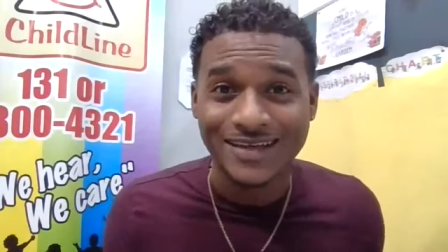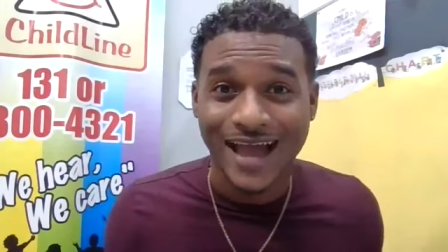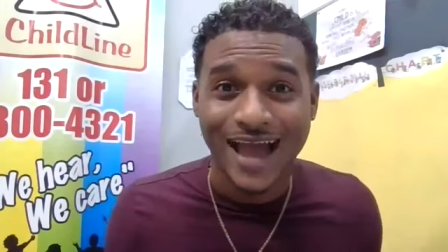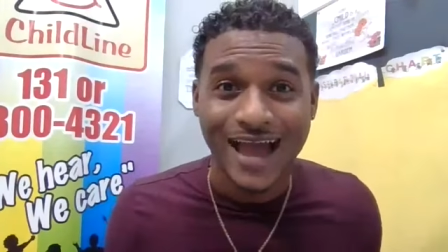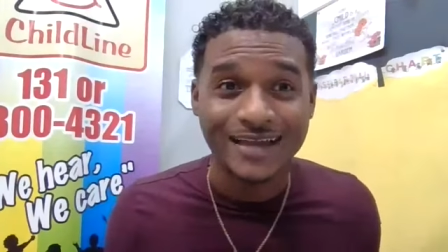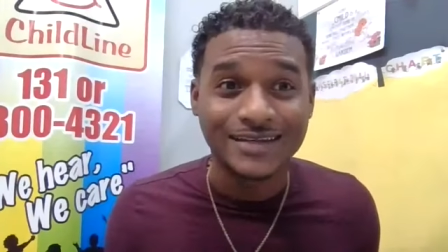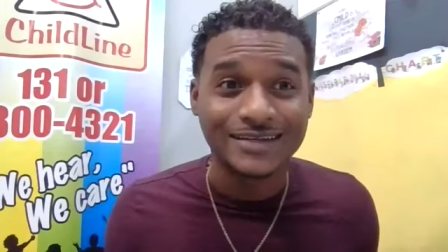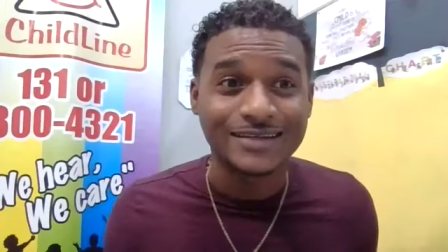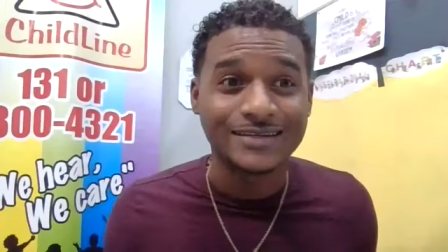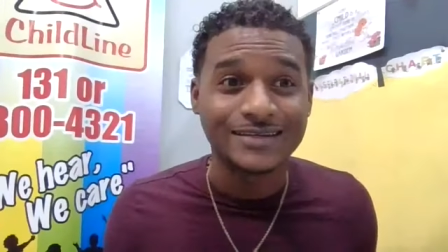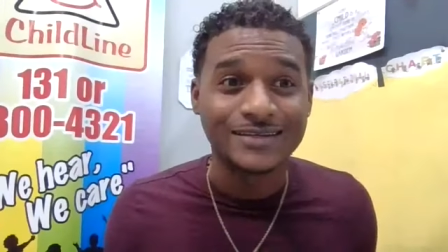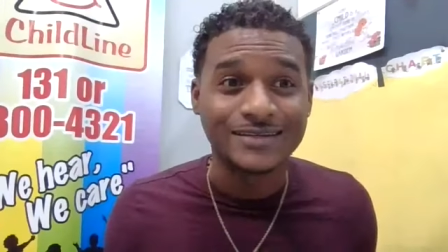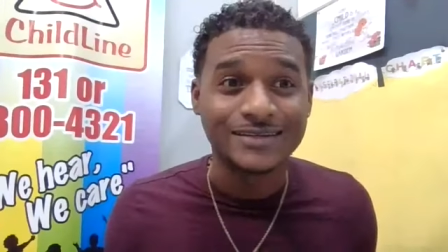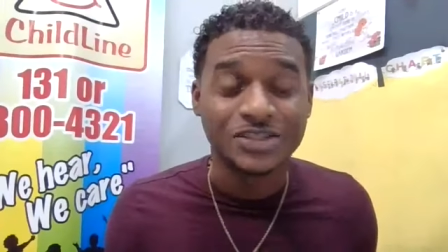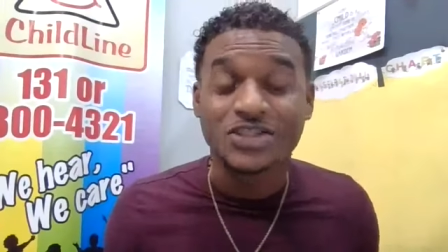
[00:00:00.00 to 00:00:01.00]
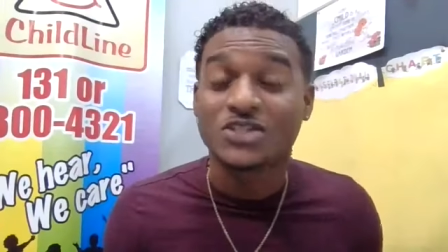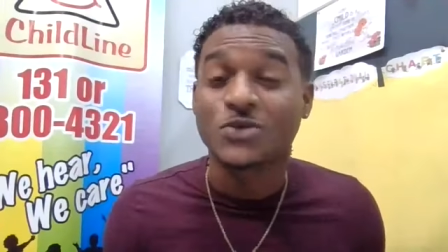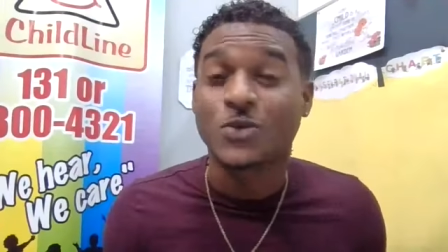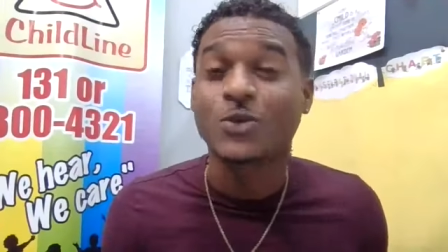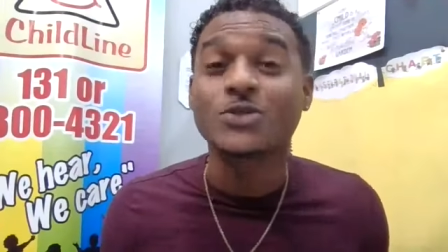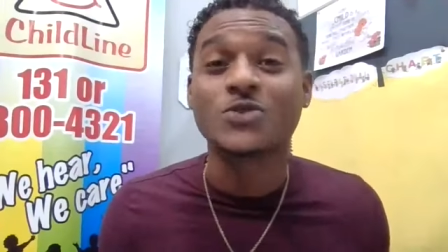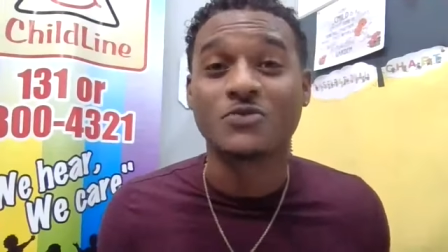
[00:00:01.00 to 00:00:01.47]
and she's
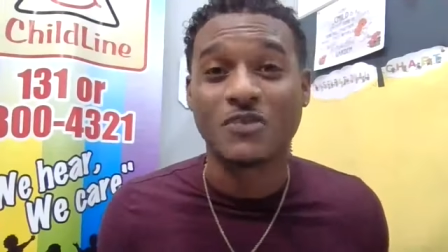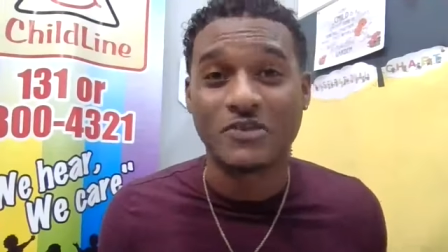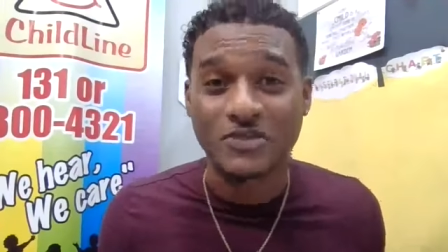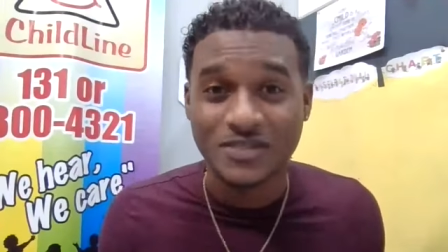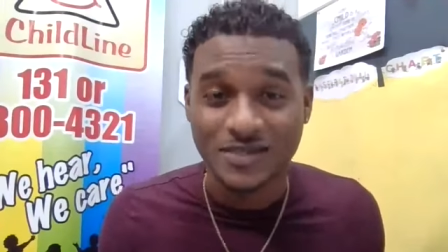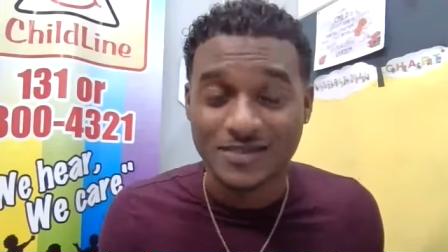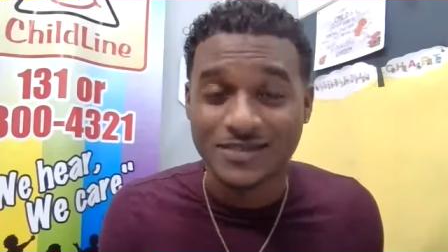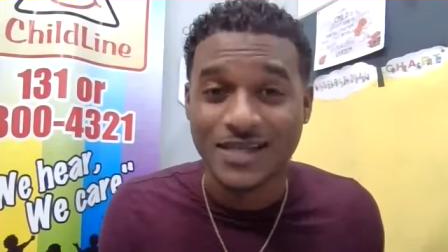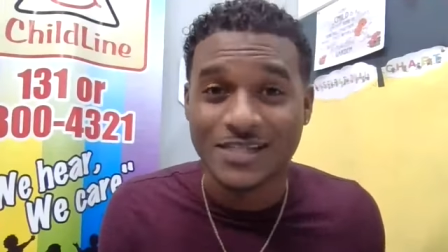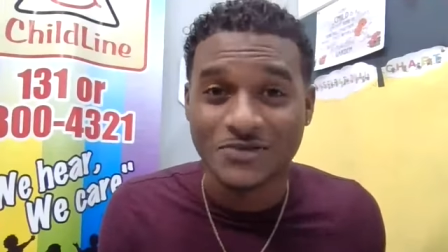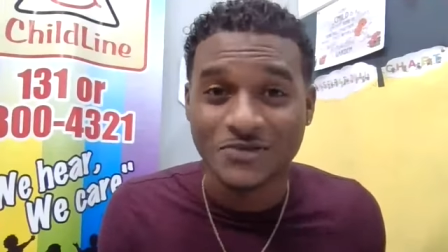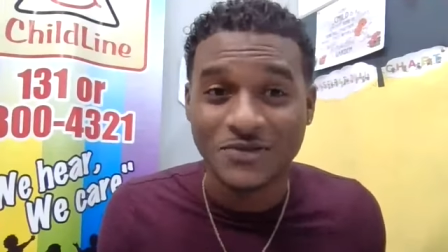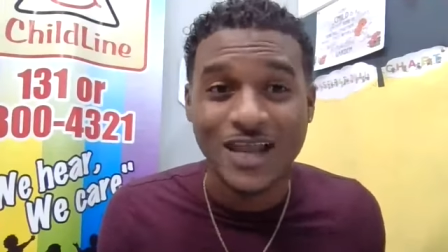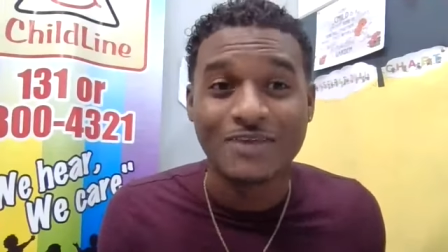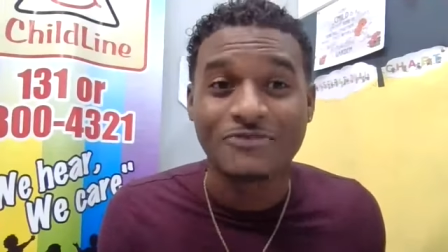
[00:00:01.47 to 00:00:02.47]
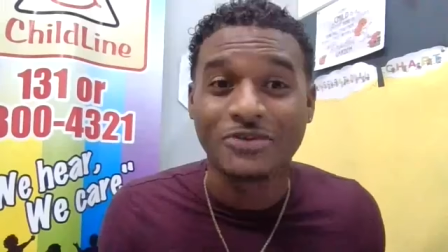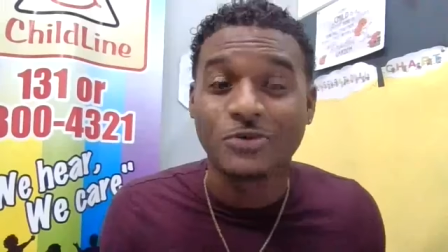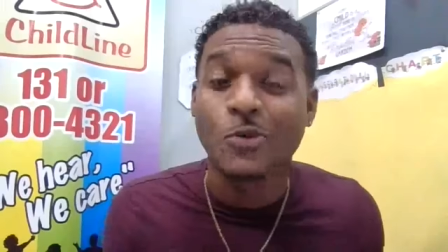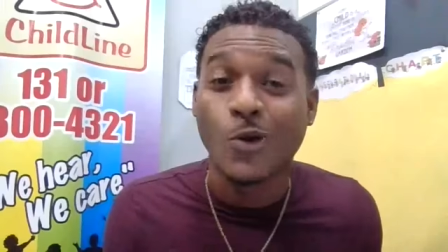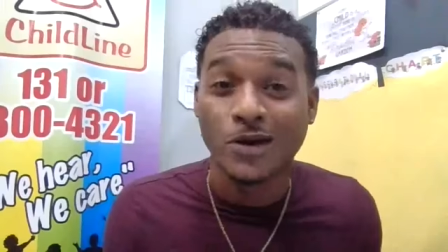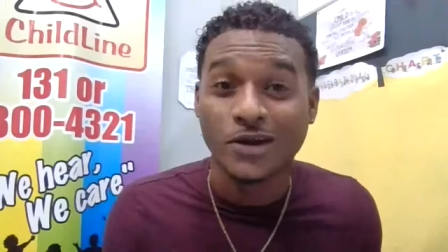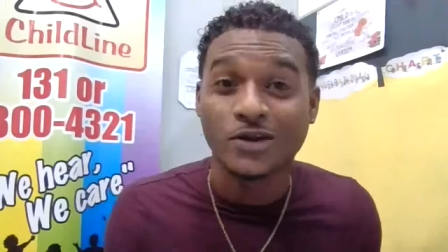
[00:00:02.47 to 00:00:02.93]
also very successful, having
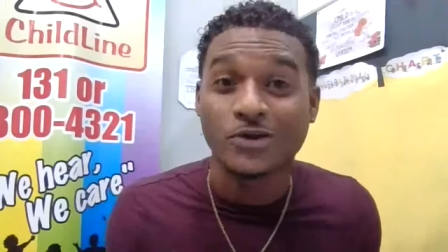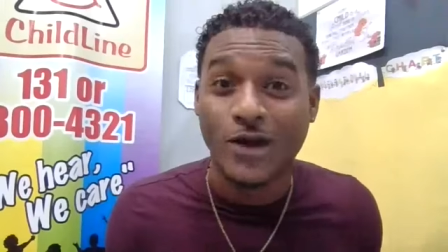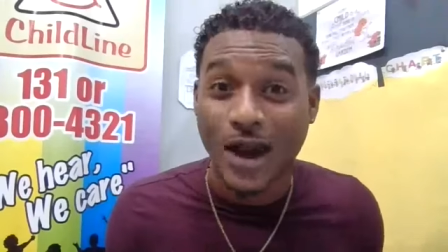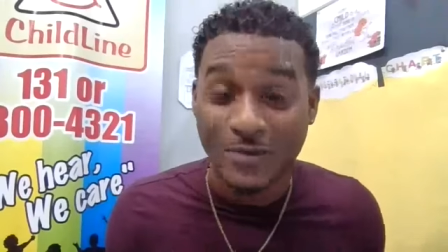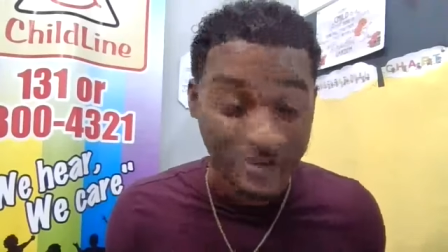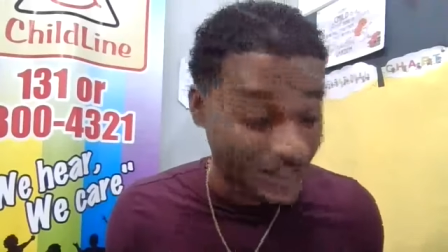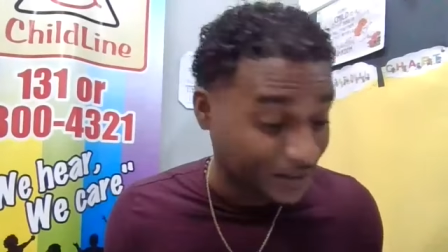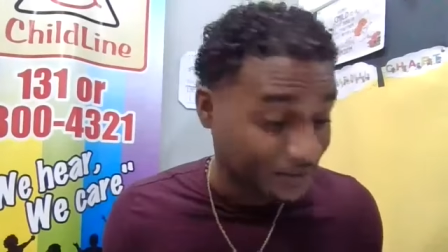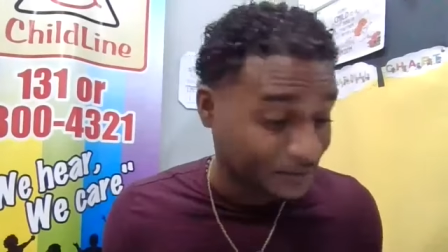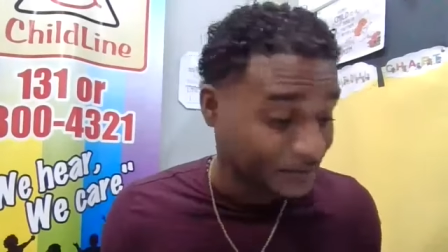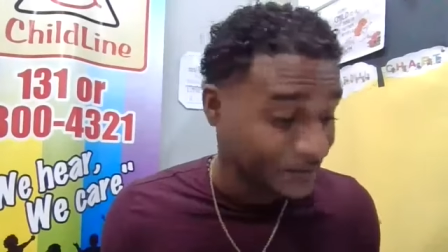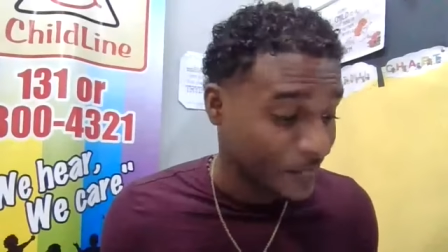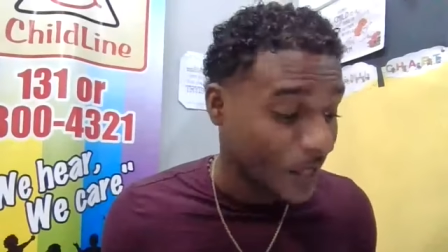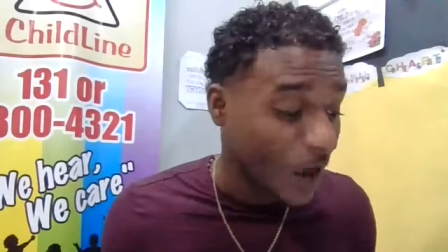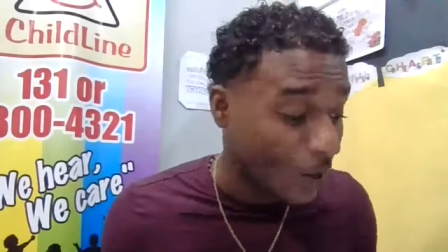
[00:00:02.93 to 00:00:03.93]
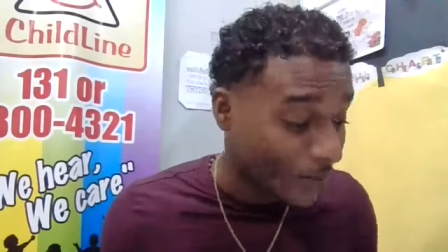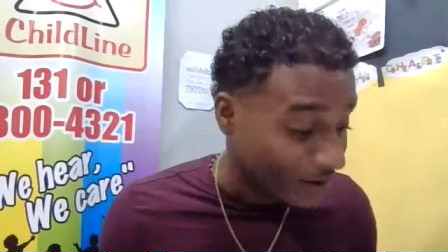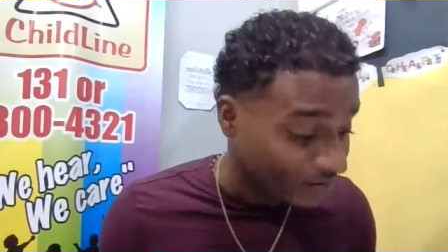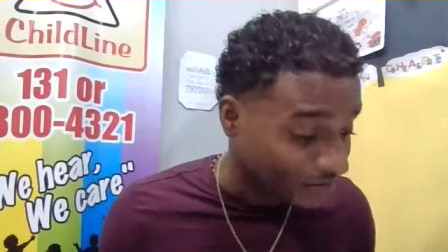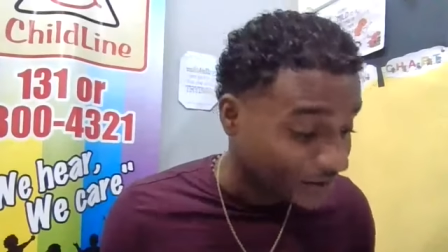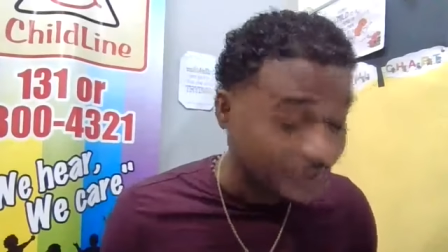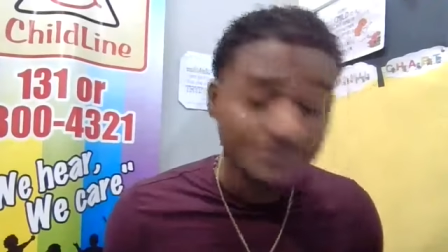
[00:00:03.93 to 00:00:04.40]
won a Grammy.
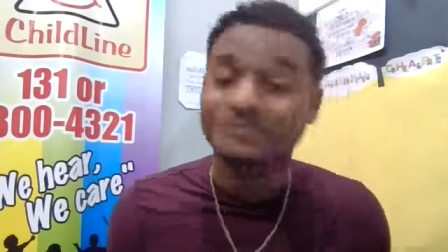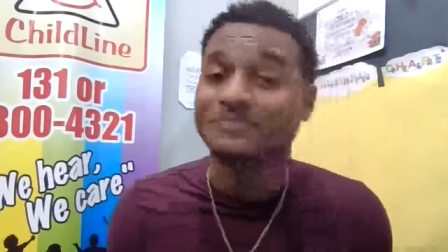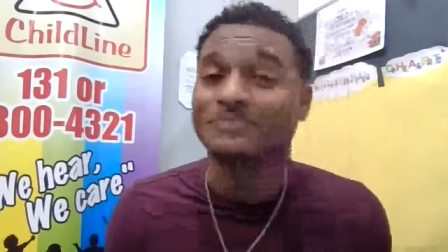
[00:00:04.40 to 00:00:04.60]
However,